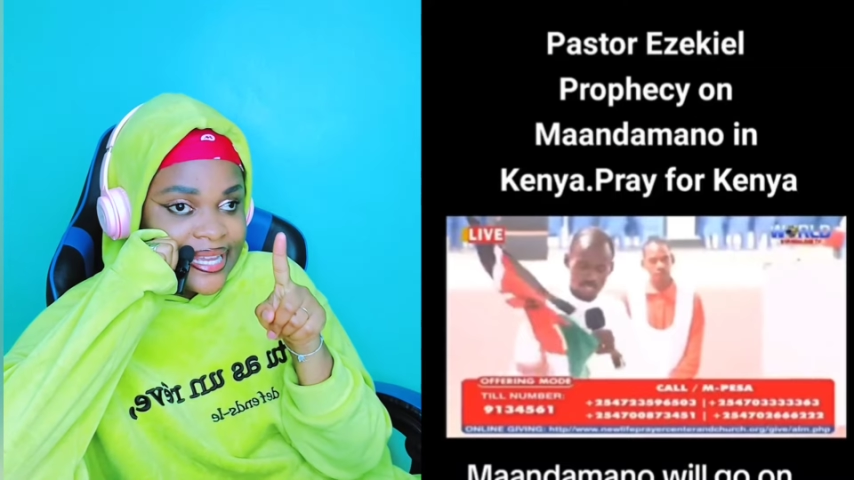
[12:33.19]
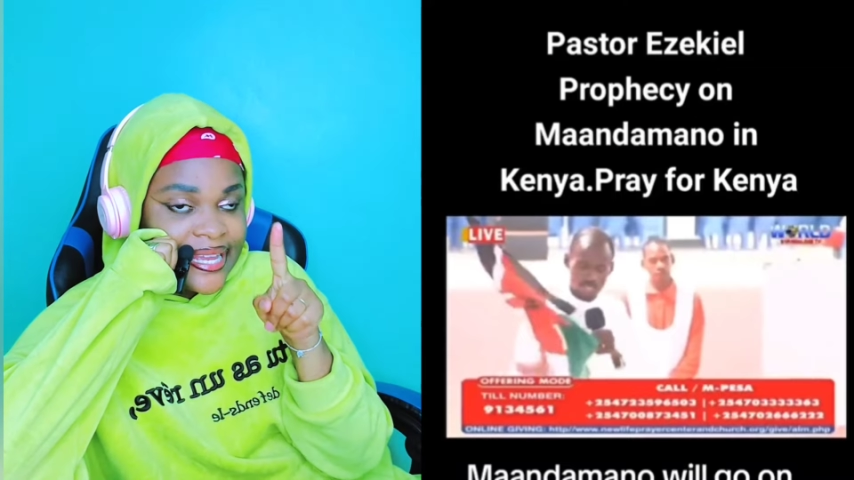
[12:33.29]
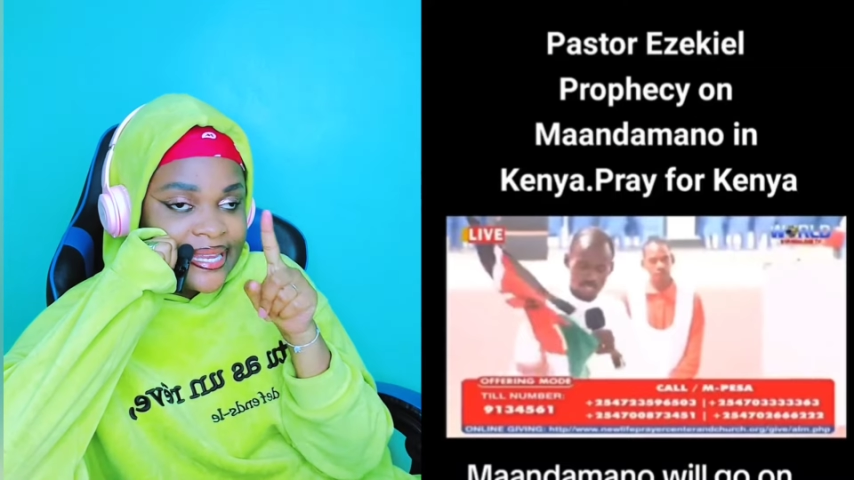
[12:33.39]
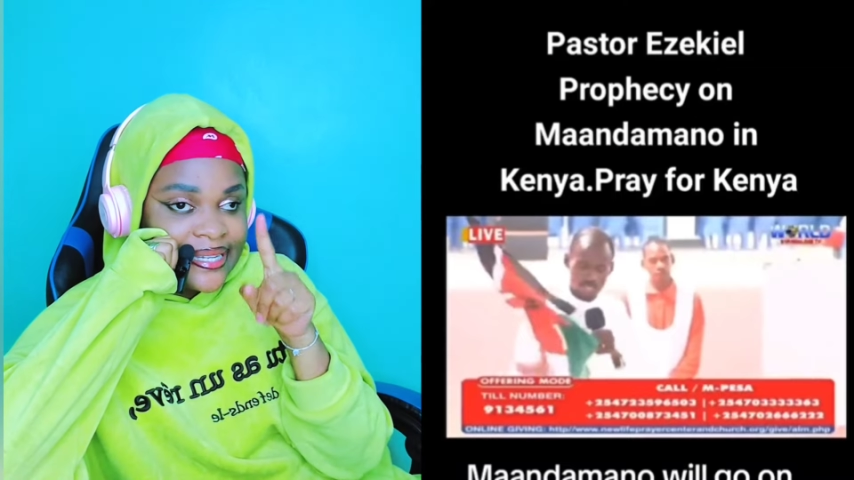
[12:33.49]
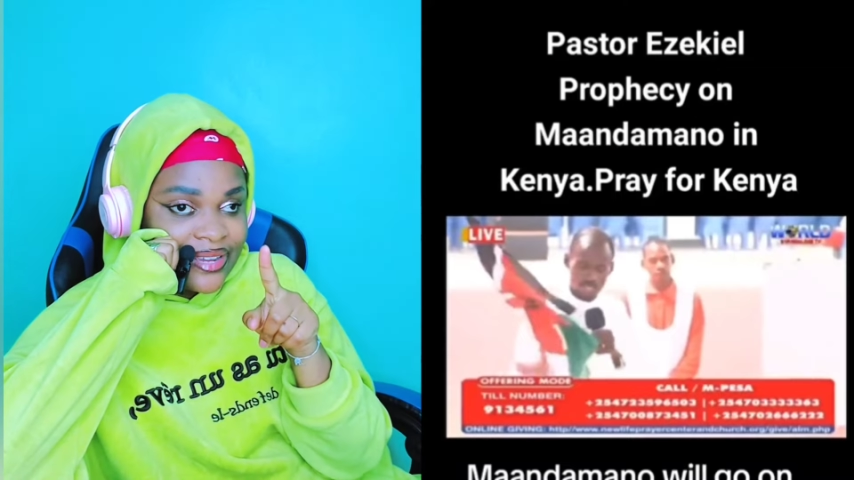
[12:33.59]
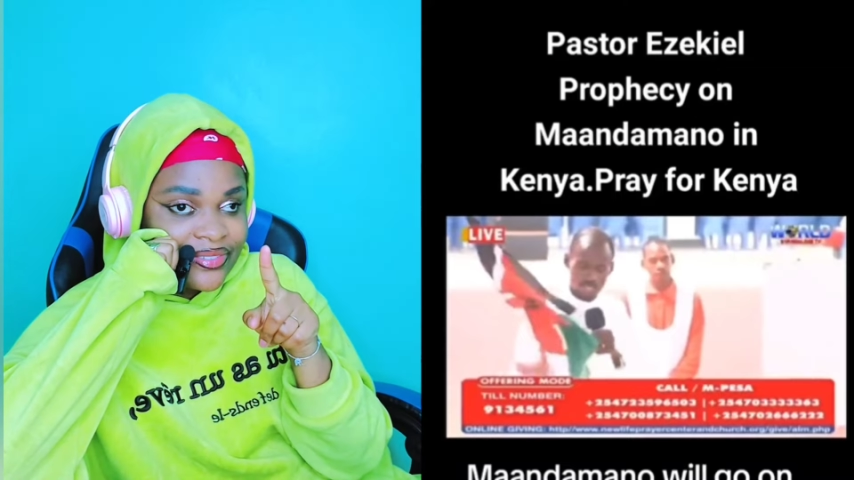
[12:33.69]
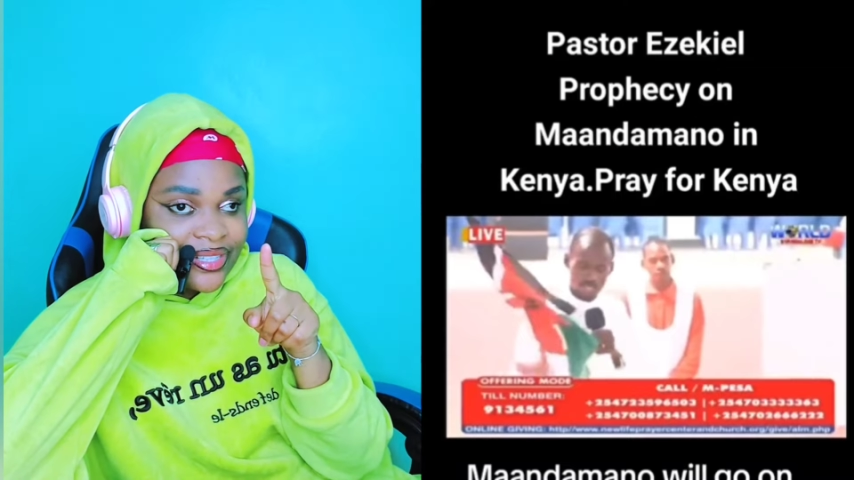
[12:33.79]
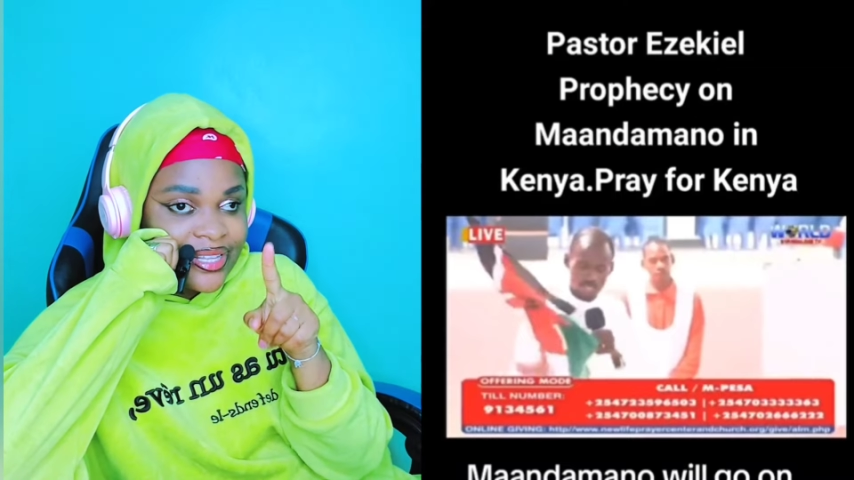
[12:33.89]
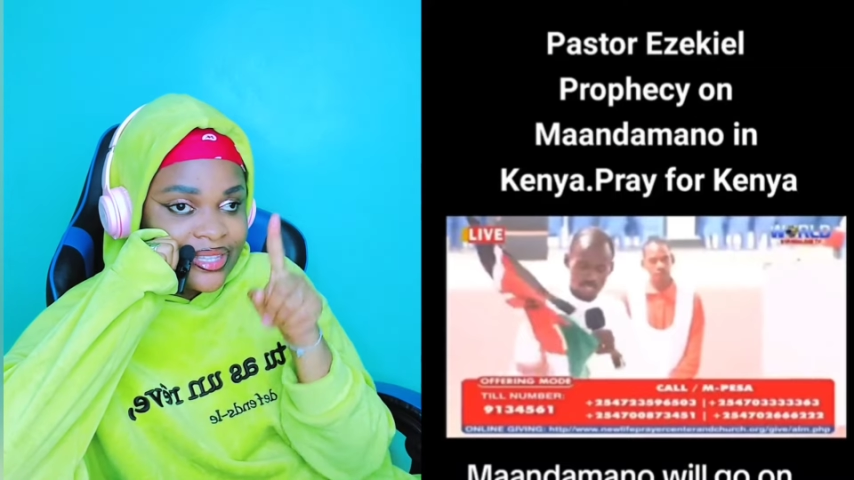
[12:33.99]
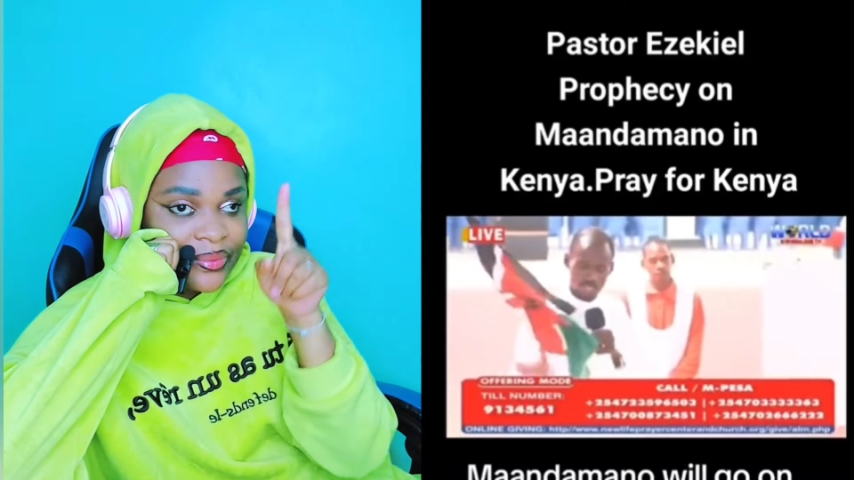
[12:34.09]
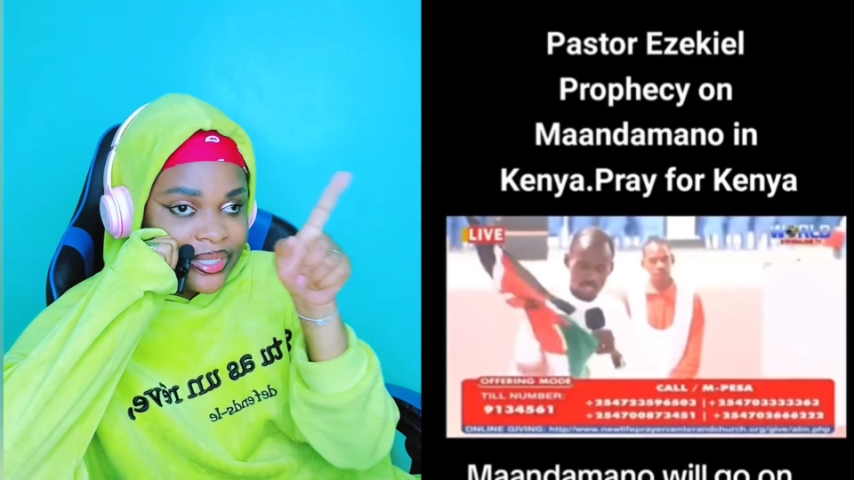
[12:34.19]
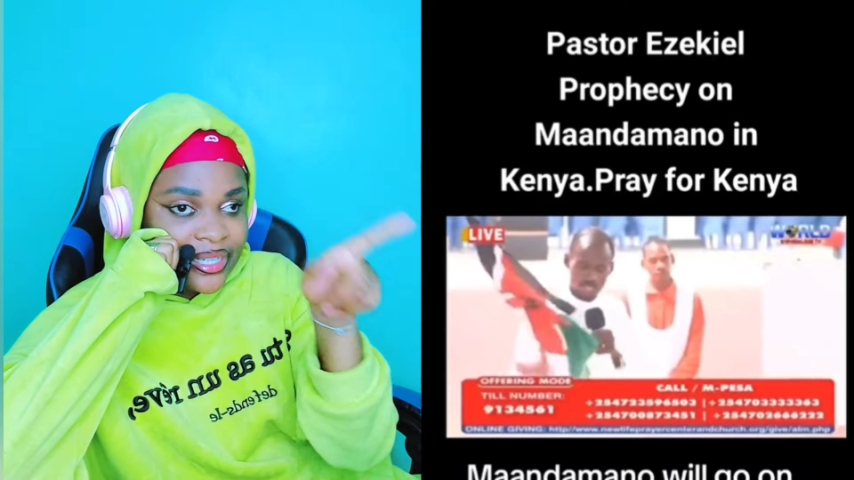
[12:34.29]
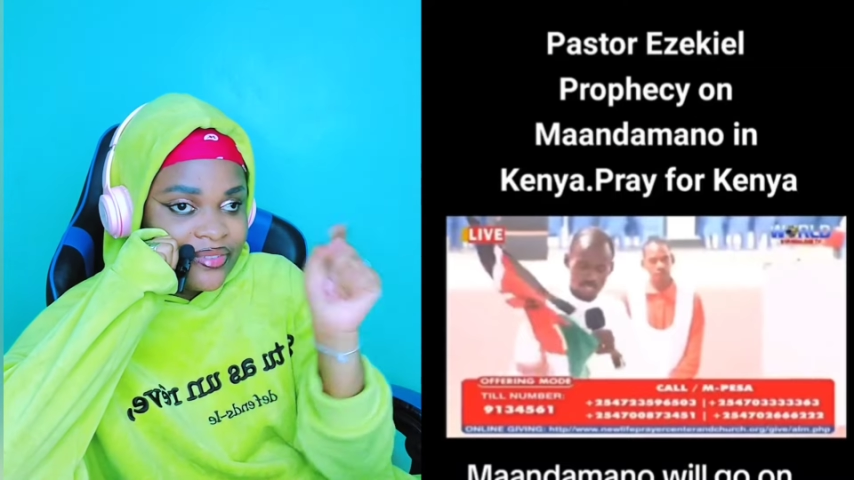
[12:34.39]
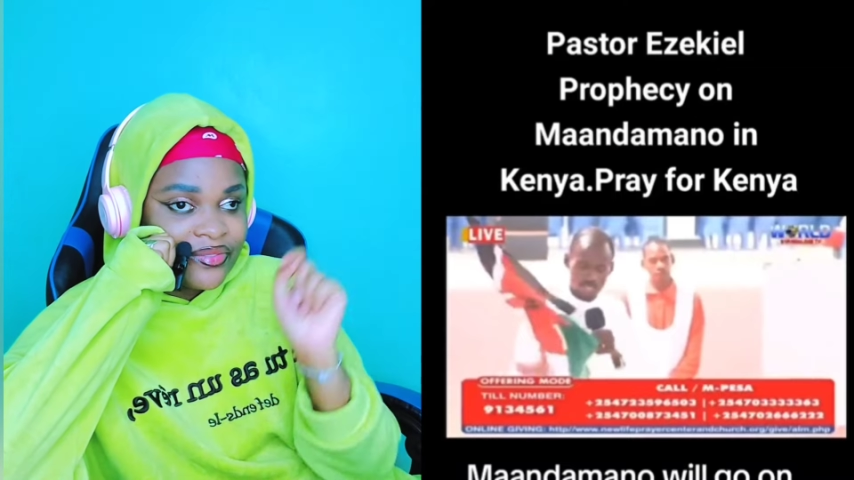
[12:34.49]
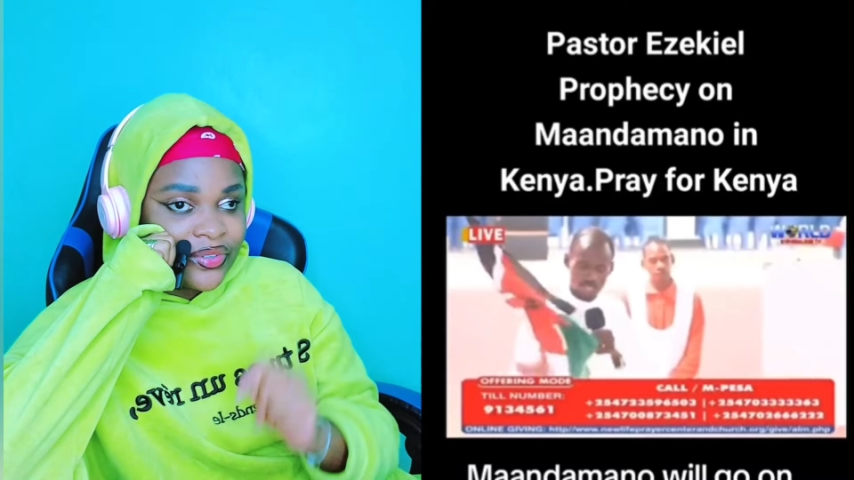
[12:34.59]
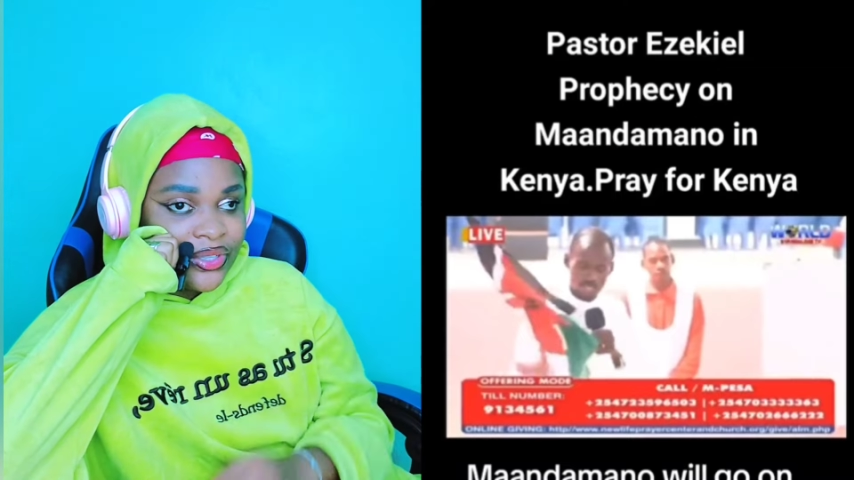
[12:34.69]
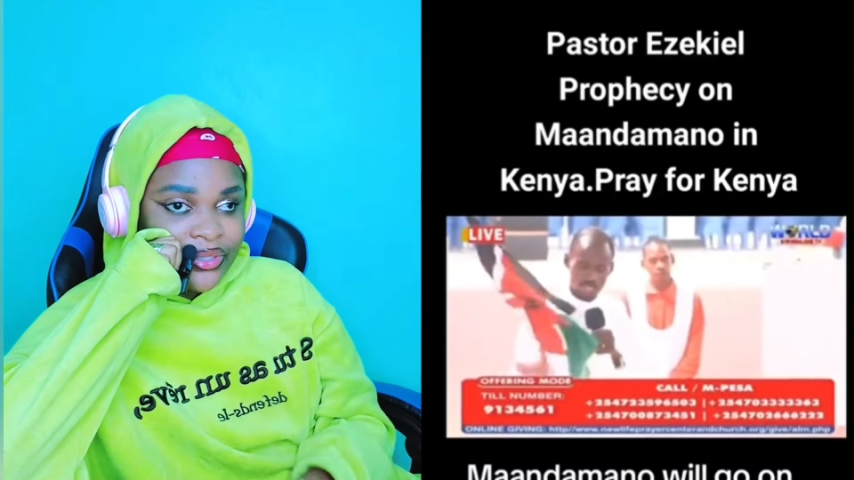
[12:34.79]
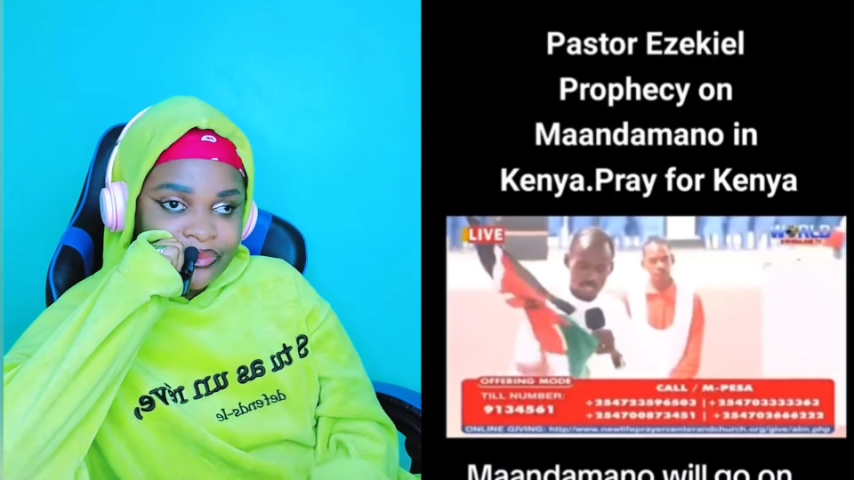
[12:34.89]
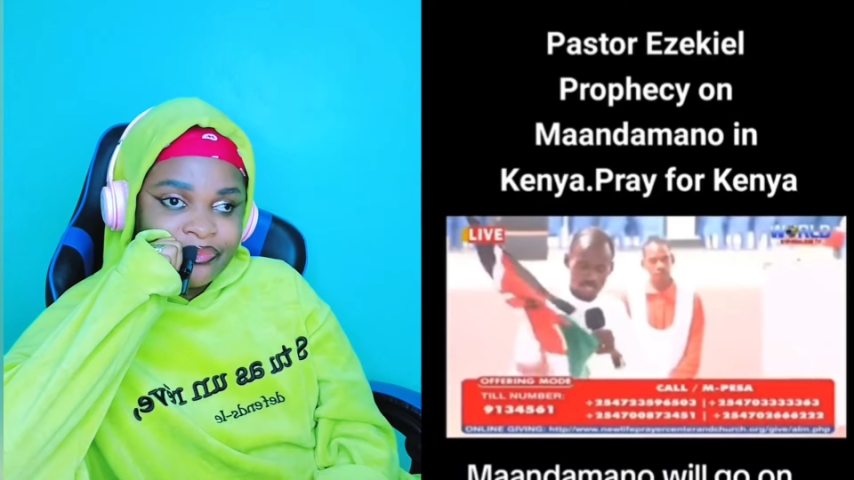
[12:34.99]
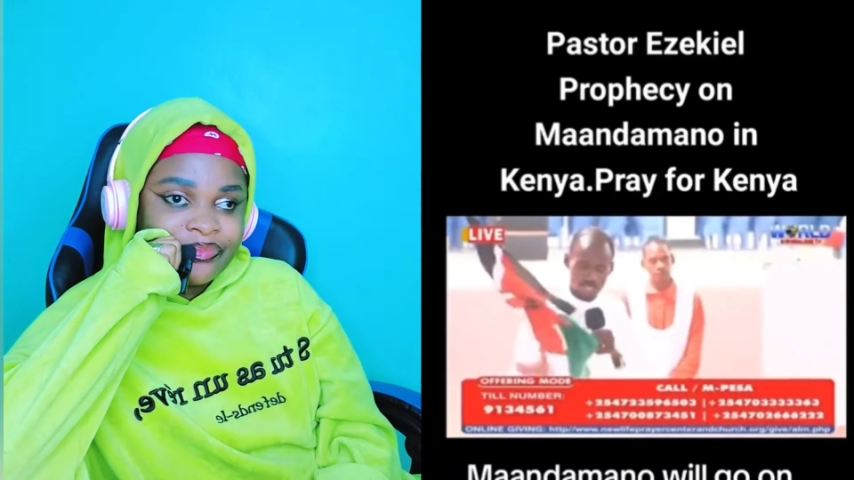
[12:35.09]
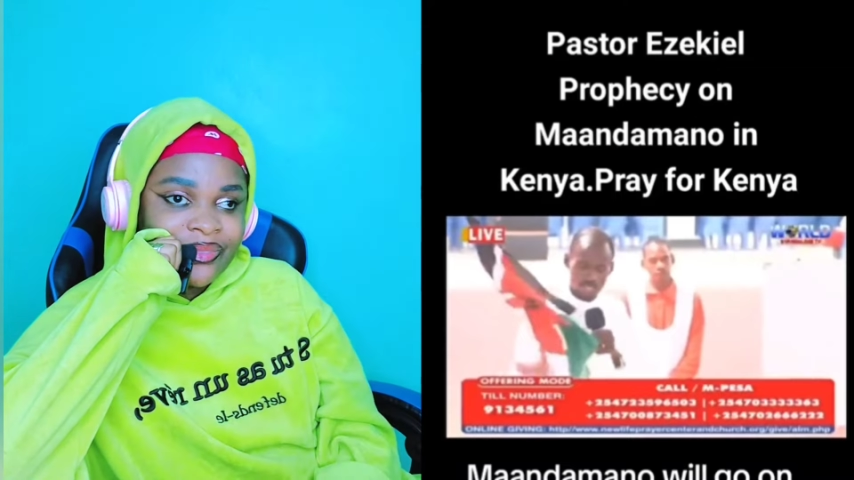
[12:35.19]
And after that, they will come for you.